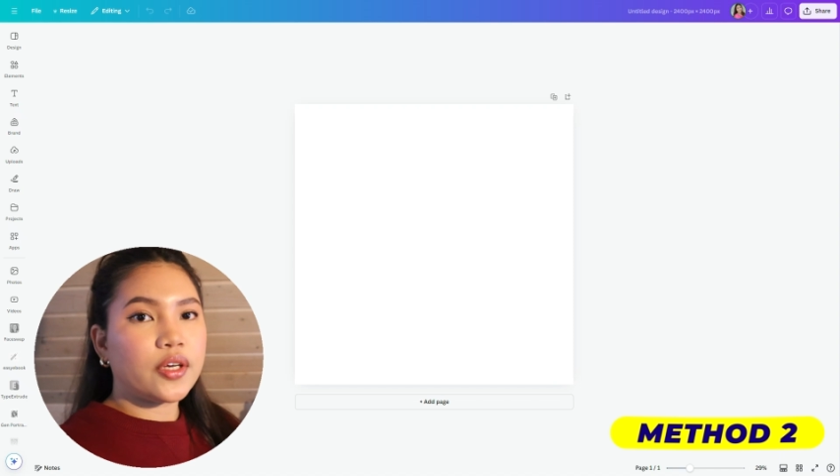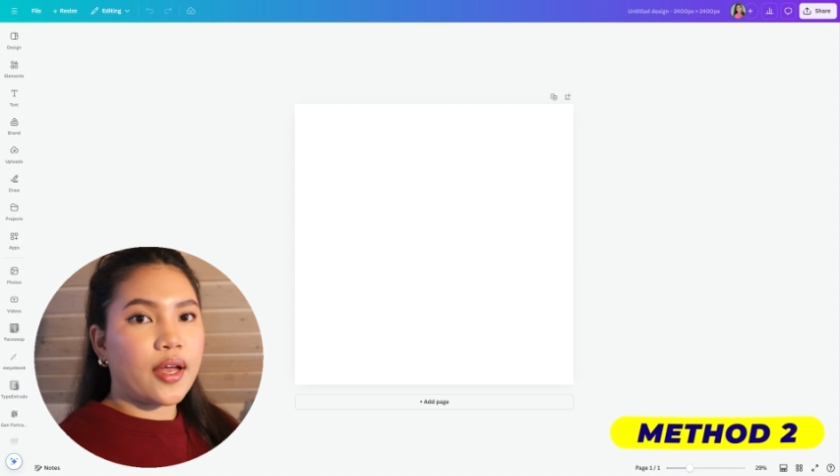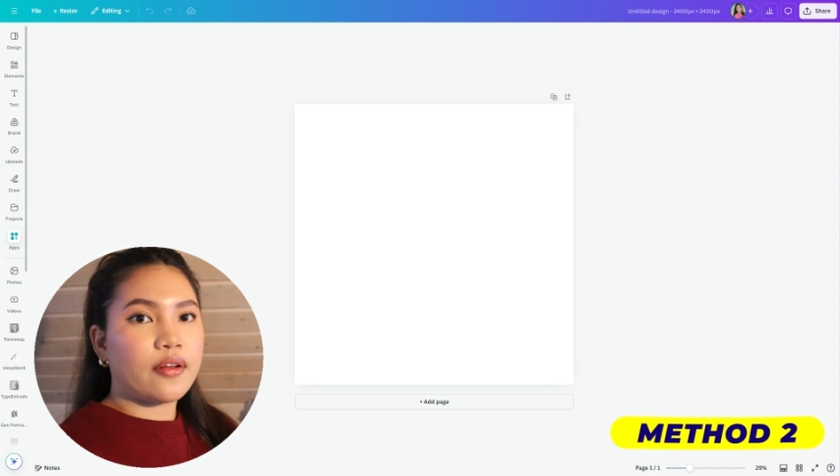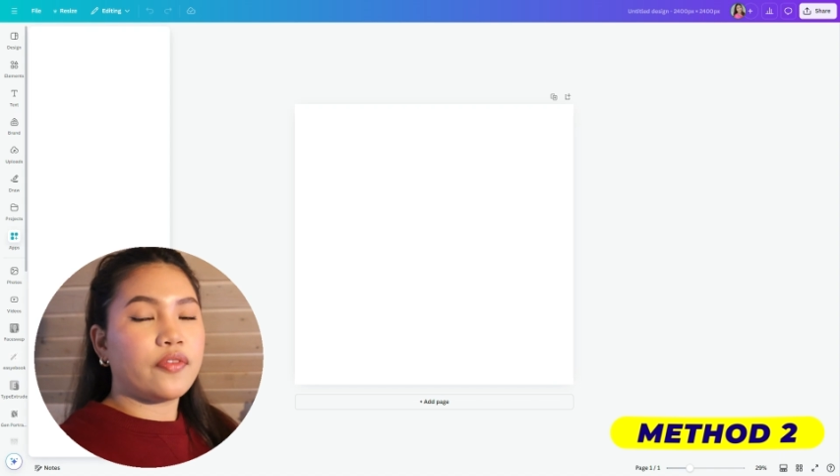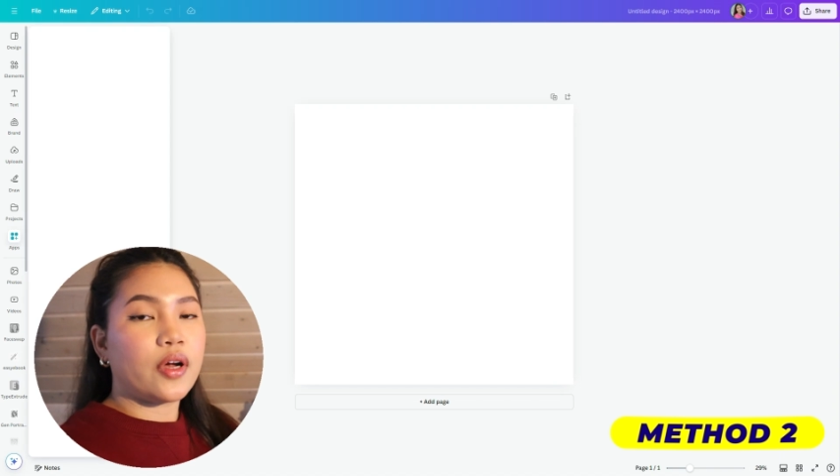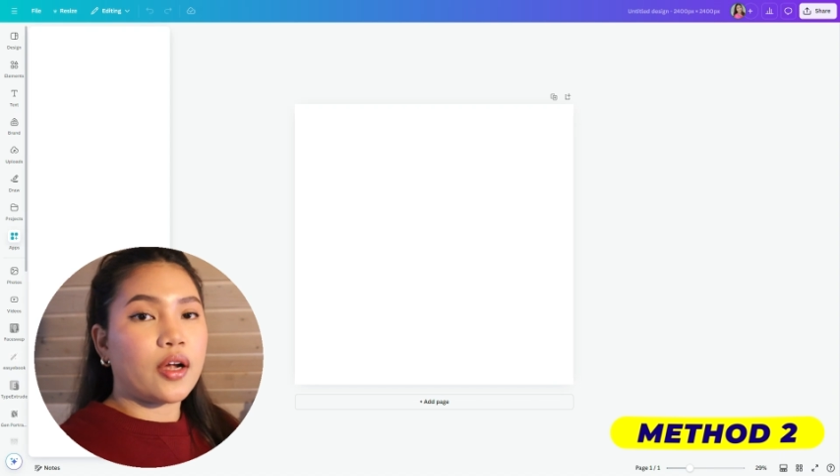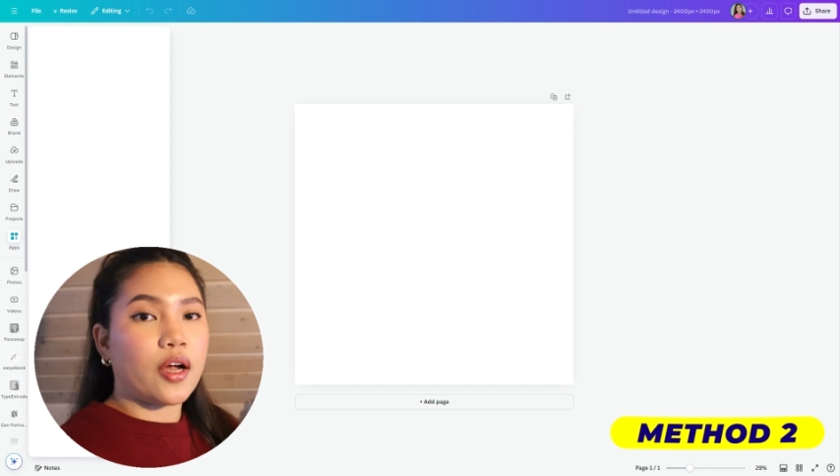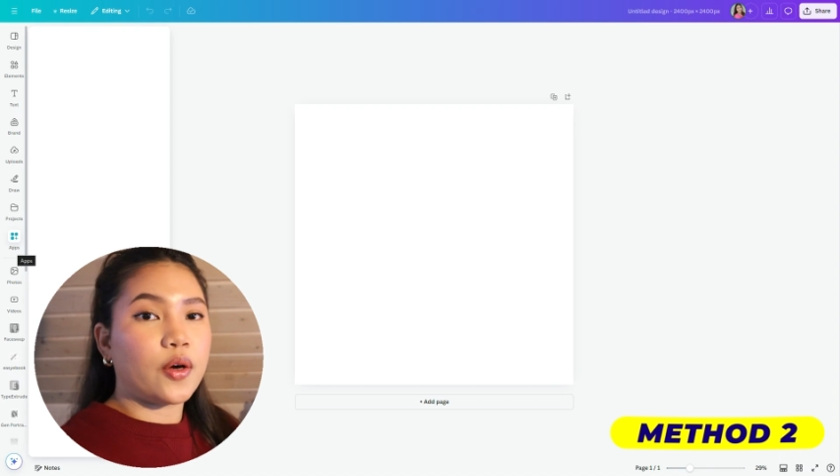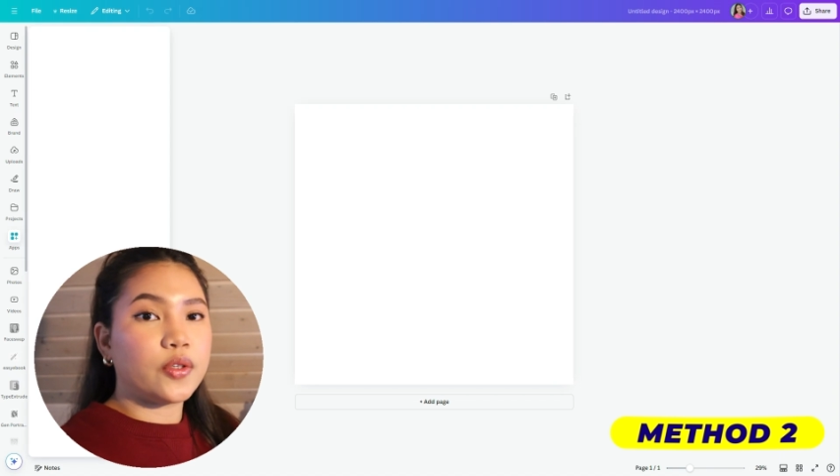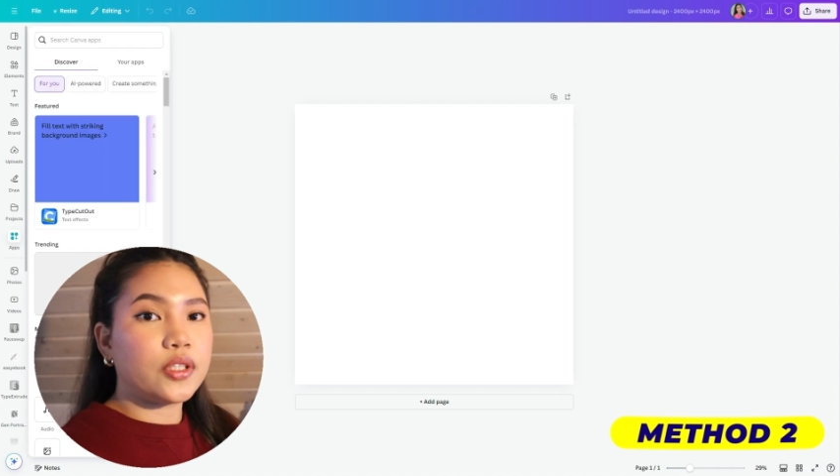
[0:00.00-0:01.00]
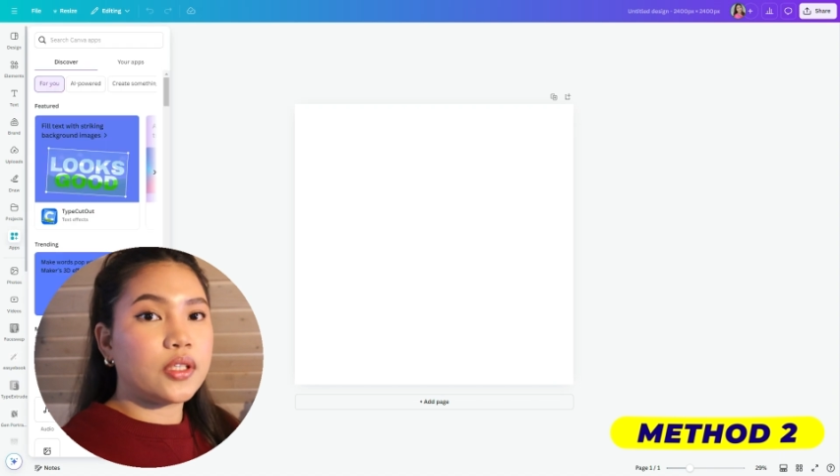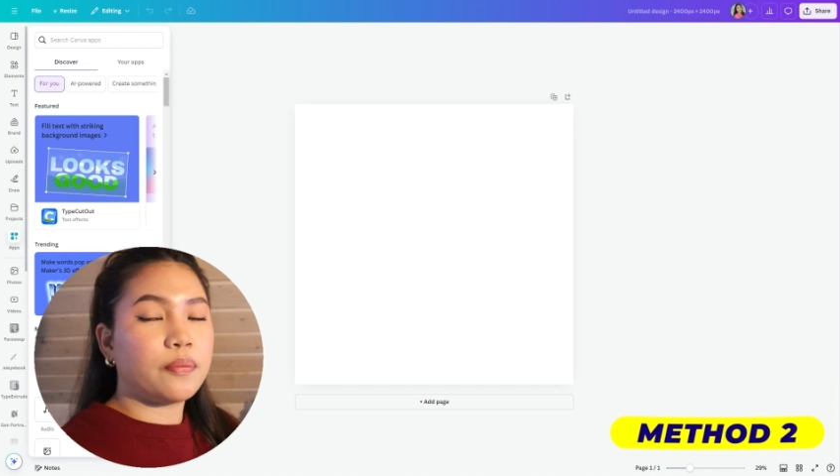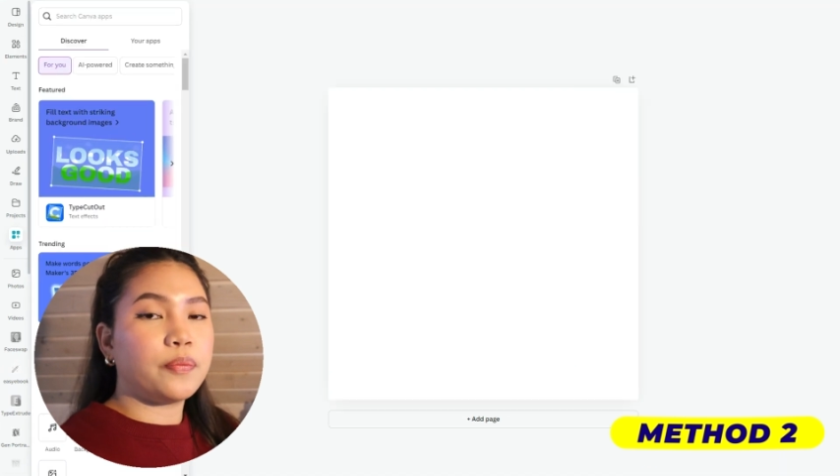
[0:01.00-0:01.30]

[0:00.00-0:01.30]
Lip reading: Canva account,